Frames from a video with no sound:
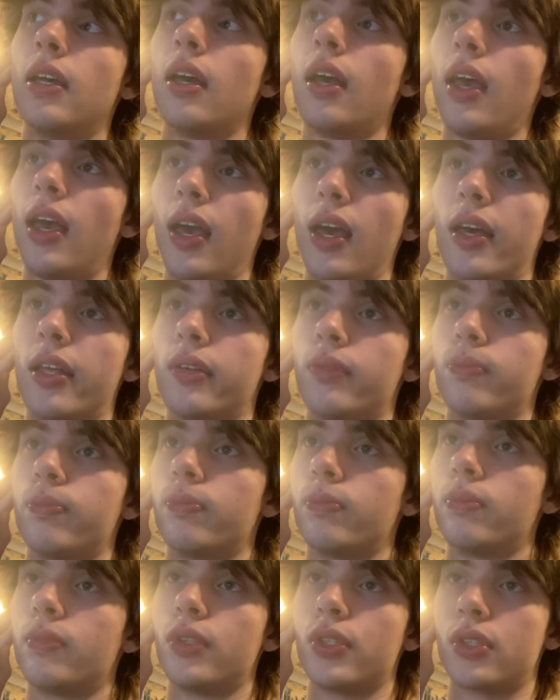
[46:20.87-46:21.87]
and
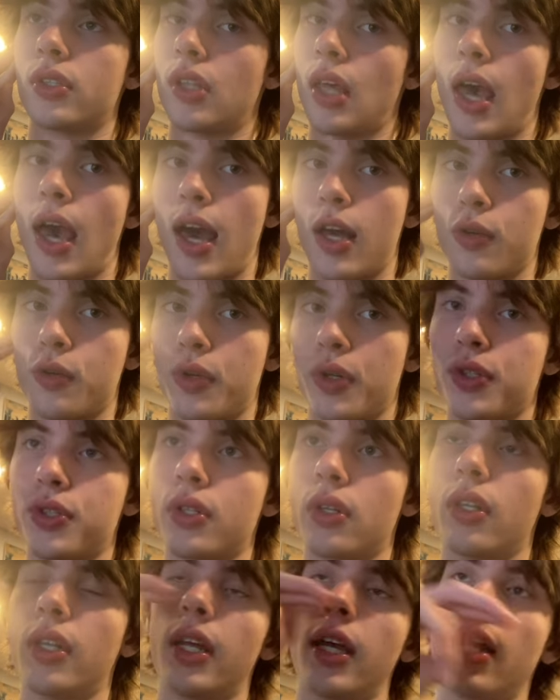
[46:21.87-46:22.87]
just had a
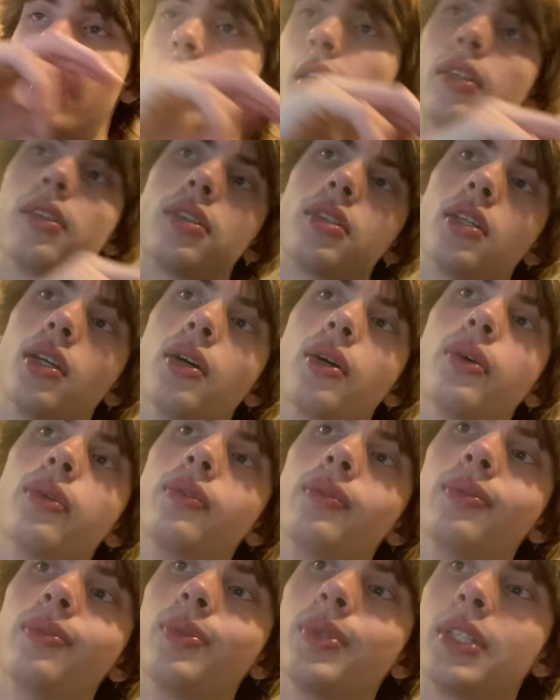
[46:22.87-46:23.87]
Crystal in hand, so
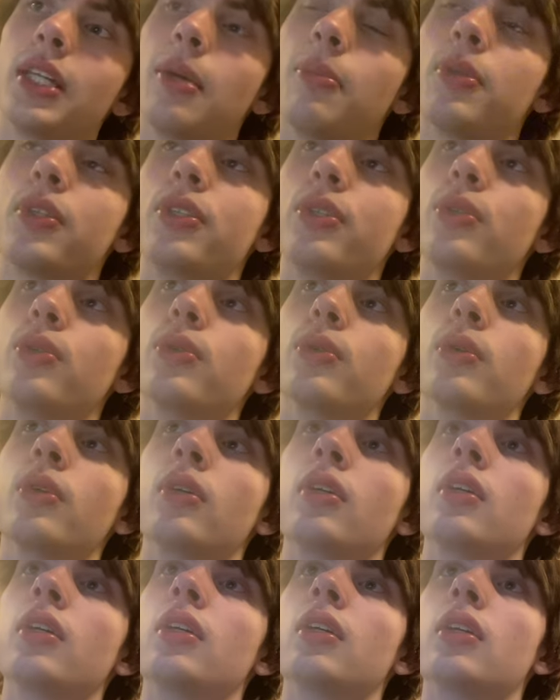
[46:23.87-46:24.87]
was able to
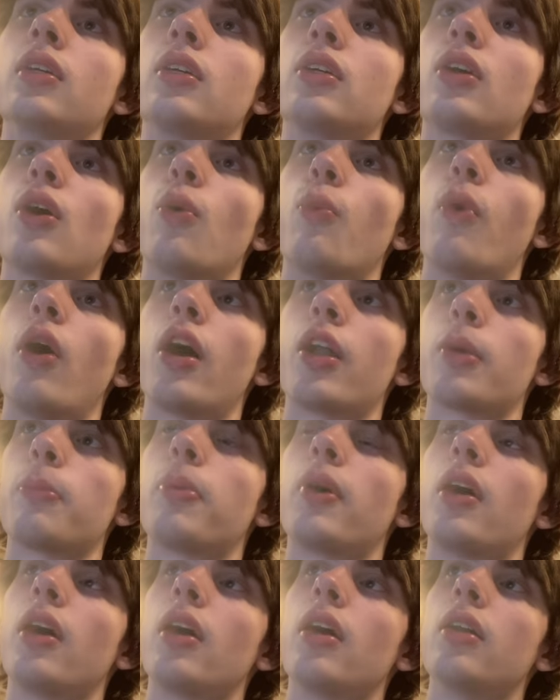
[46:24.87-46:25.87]
go Water
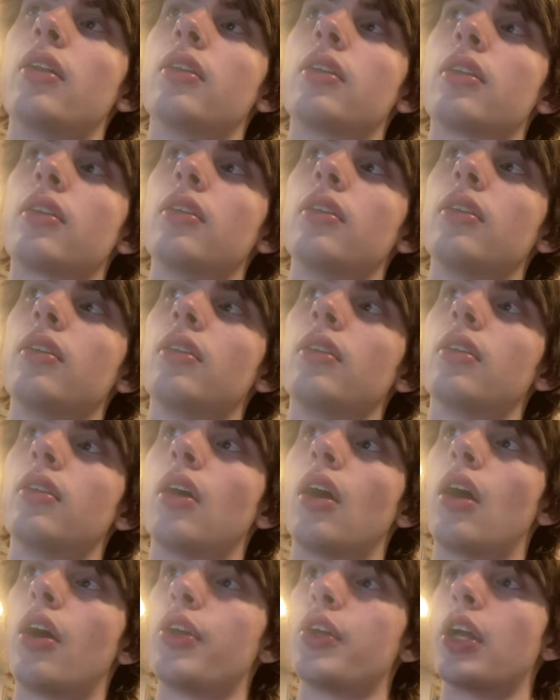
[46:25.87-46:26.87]
Pond,
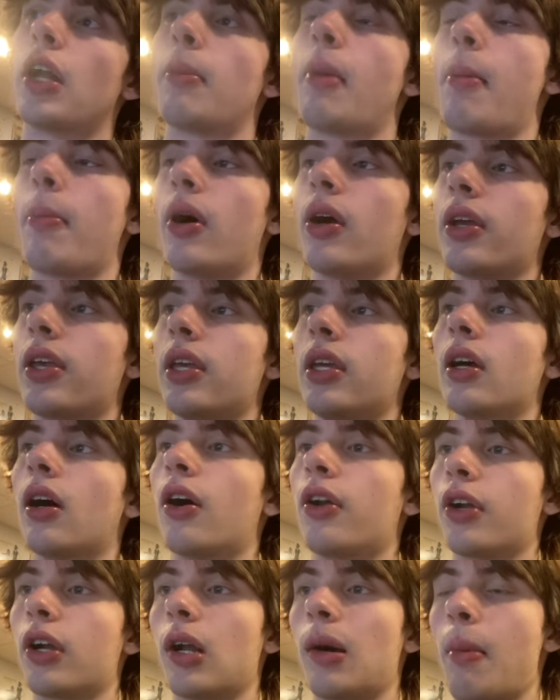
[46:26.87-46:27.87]
100 on my Monkey,
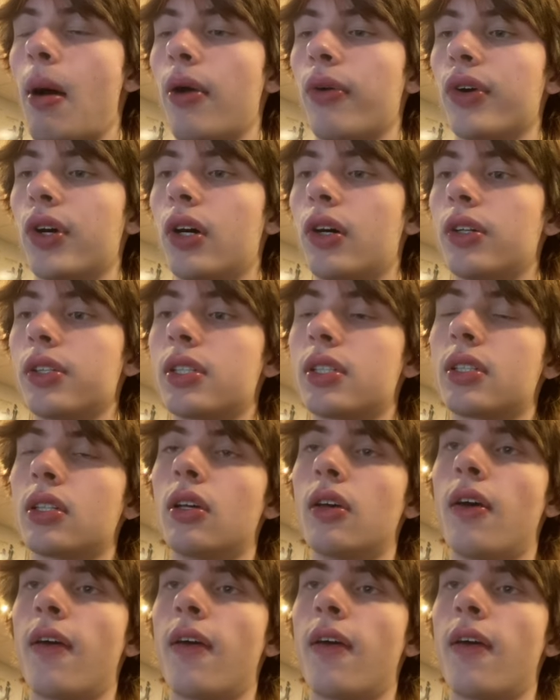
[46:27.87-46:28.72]
100 on my Ralts.